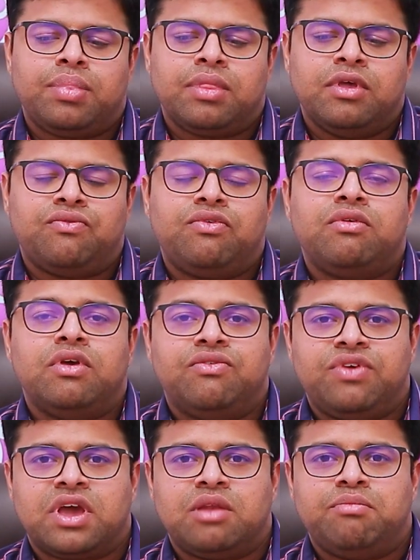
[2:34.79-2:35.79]
If
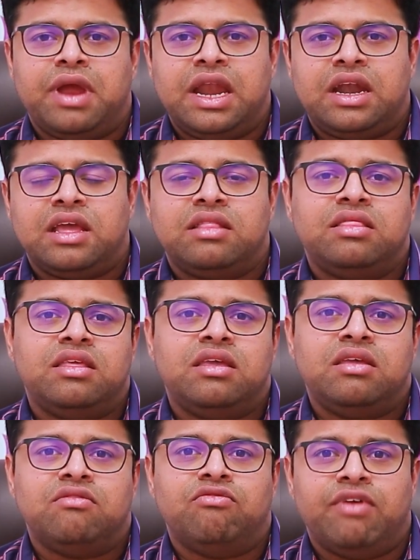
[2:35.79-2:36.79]
we can maintain
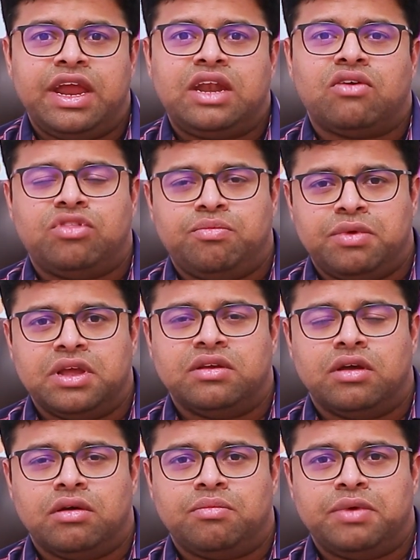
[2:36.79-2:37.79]
the weight of
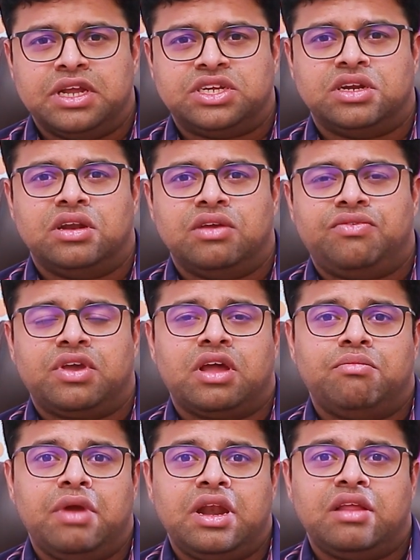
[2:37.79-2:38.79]
the patient, if we
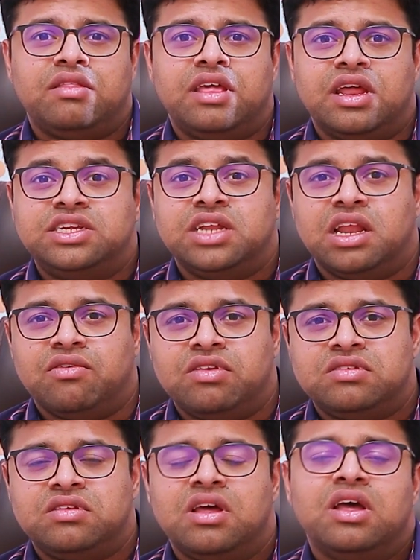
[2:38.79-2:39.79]
can maintain energy
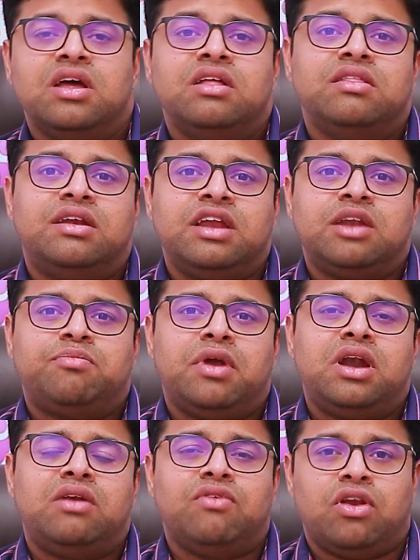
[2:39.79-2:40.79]
levels, the
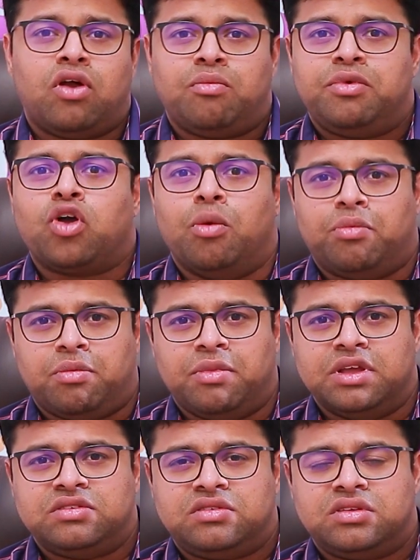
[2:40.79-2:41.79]
treatment will not be
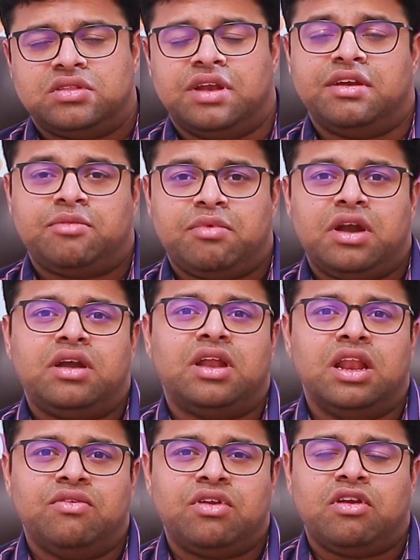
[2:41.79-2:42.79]
compromised. The treatment
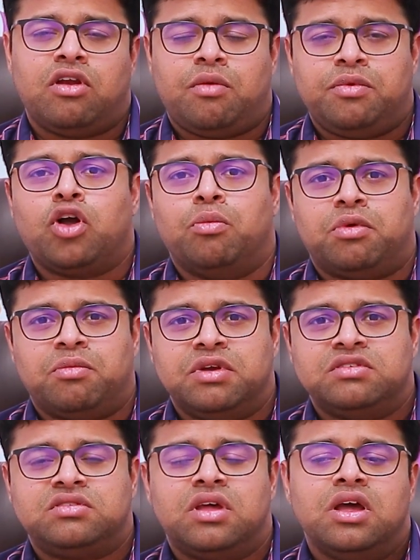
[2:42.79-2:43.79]
delivery will not be
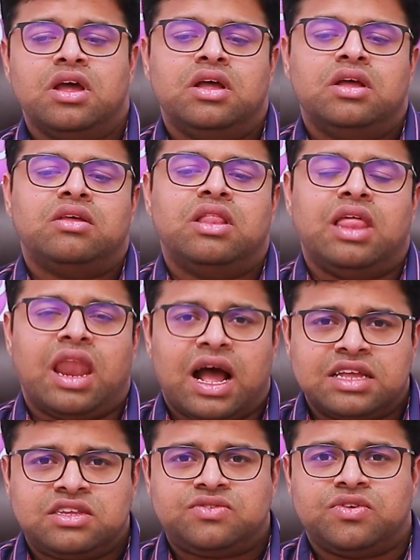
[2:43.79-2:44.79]
compromised. The
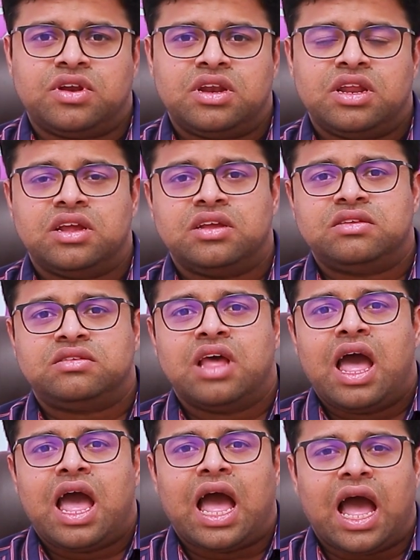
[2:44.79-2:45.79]
last one is
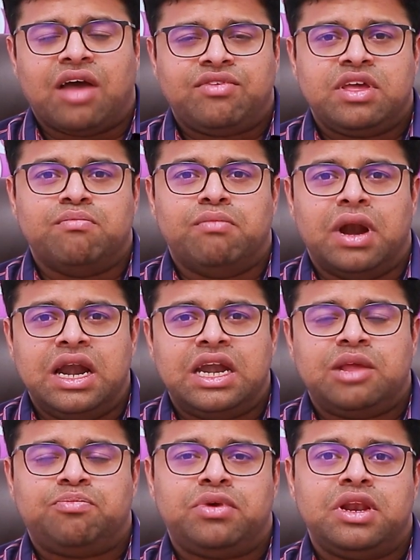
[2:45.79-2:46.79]
having
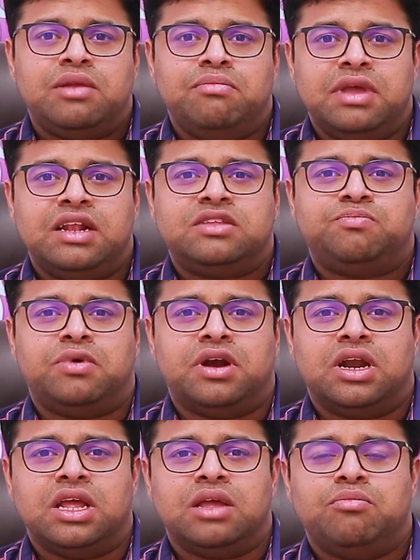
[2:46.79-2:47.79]
multiple meals per
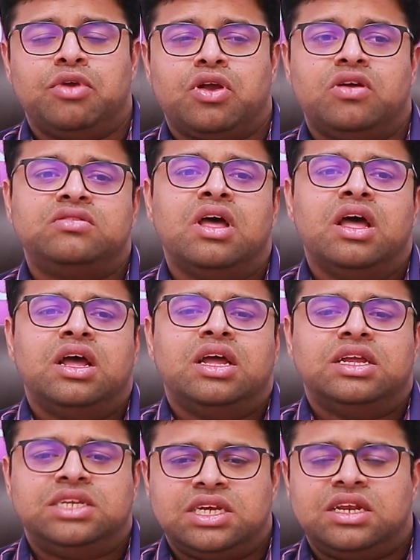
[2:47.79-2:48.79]
day, because
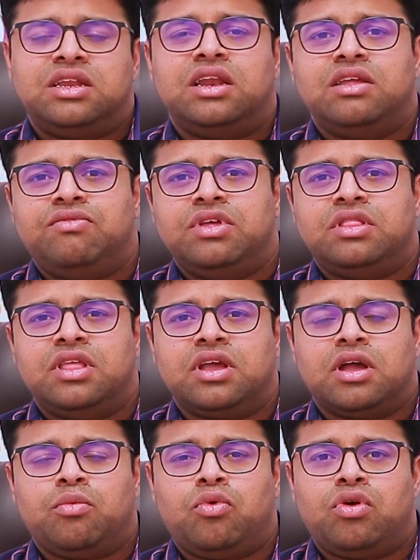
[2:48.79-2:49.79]
generally we think
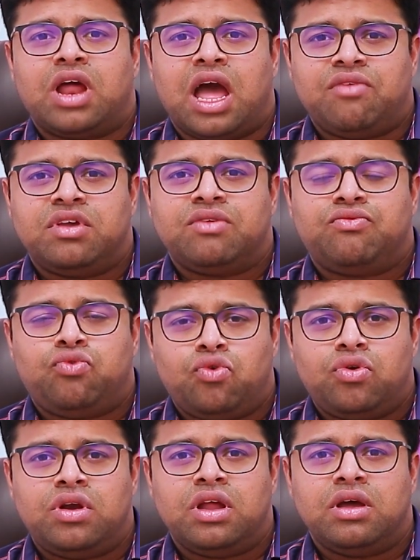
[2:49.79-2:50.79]
about having
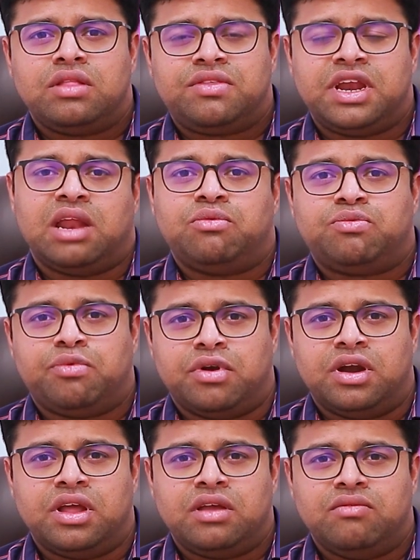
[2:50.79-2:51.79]
food 3 times per
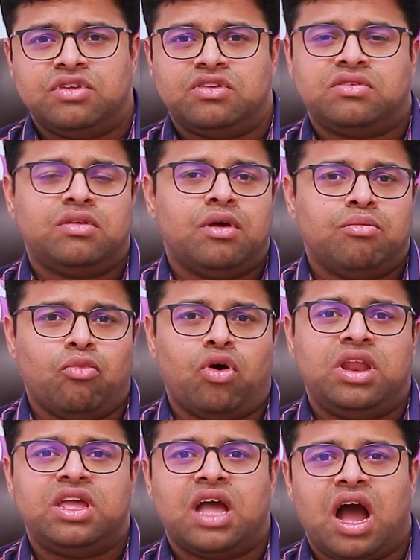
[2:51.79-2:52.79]
day, which is
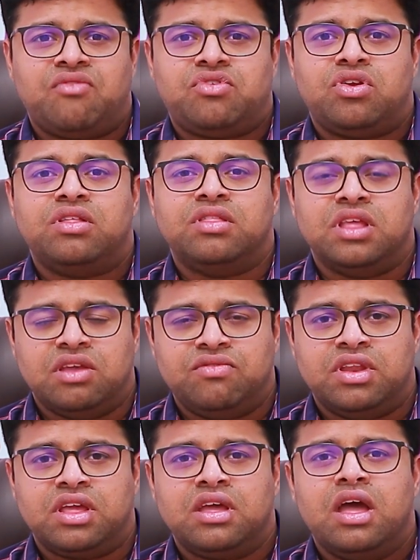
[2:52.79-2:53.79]
morning, afternoon and the
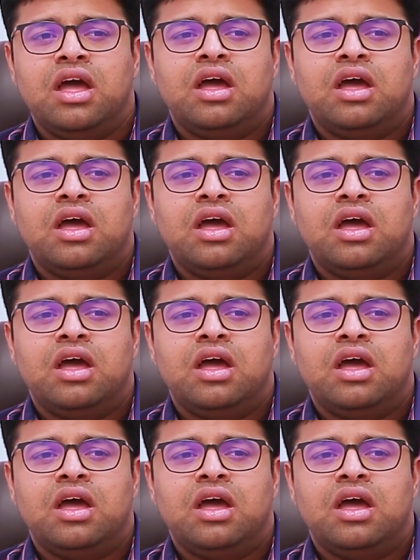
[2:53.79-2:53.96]
evening.